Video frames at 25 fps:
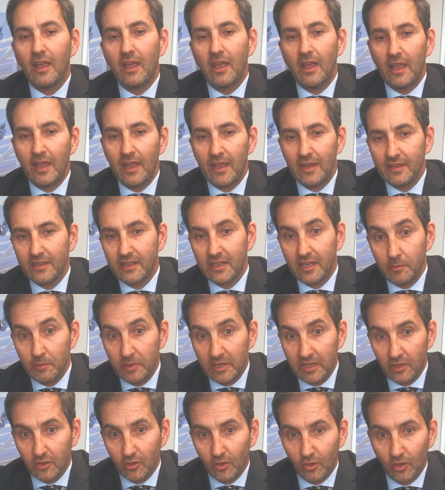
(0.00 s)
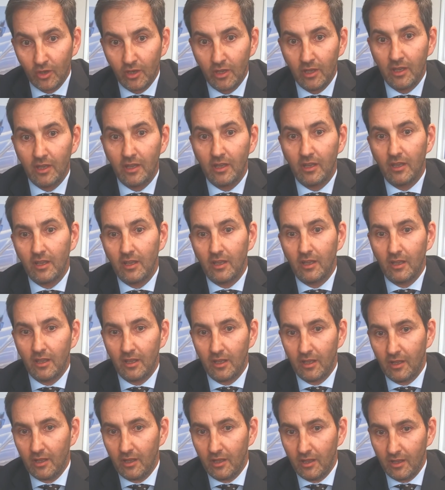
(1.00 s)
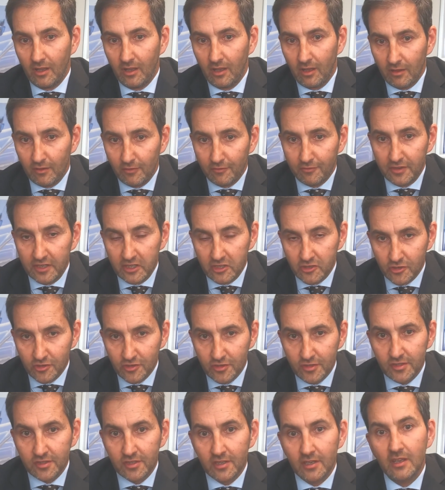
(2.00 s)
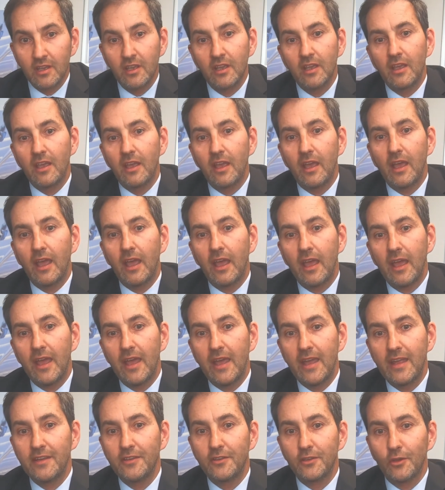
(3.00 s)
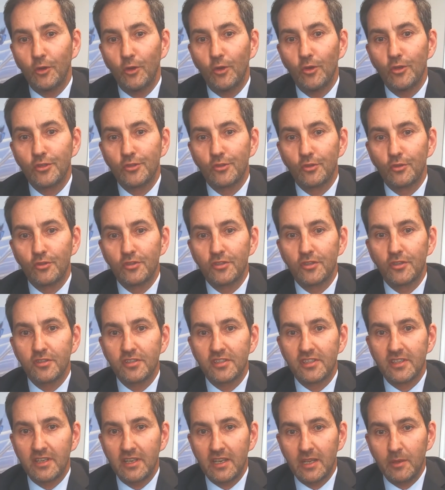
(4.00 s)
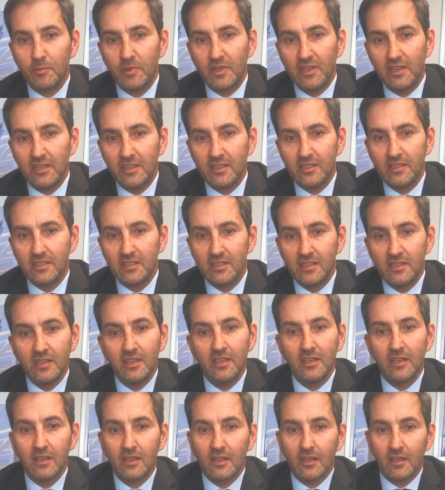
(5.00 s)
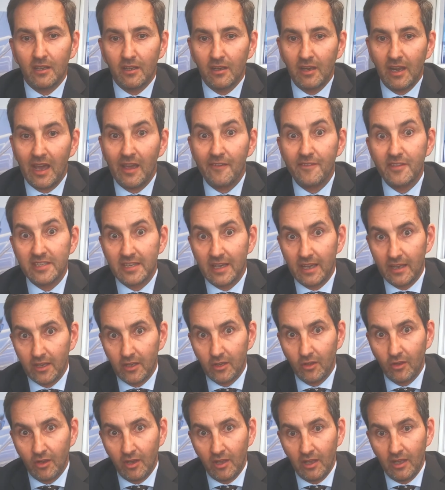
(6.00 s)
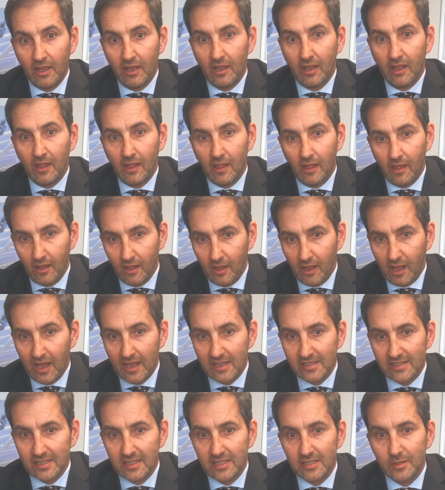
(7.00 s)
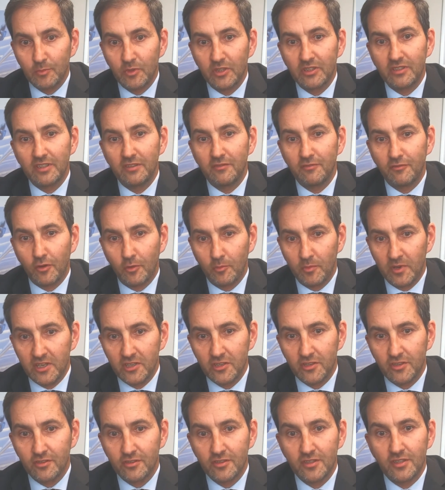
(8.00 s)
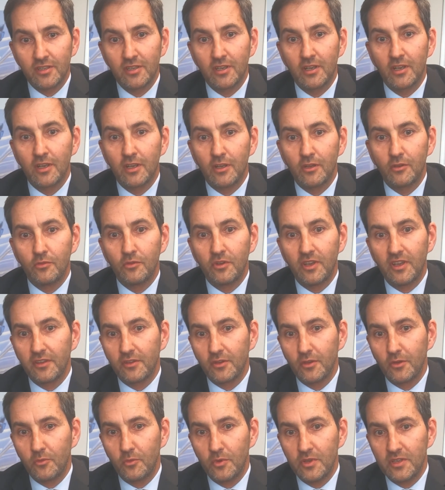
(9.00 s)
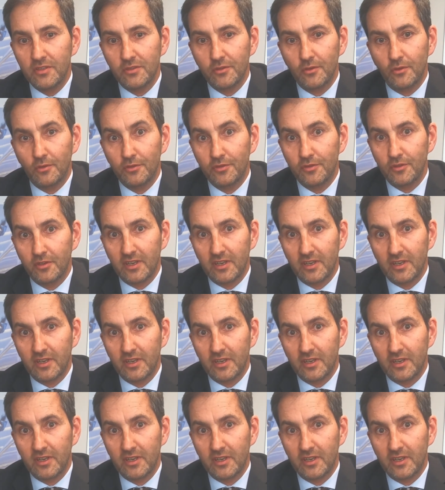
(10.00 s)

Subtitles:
and chemical features, and also sustainability life cycle assessment informations together with other